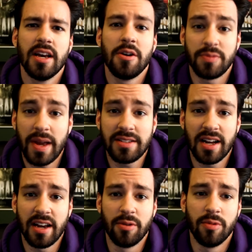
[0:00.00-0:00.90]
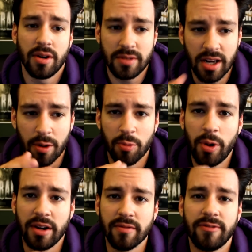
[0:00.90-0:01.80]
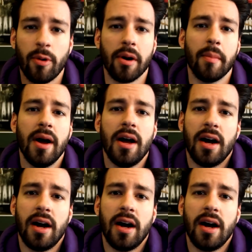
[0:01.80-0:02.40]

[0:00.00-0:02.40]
It was based on, you know, written form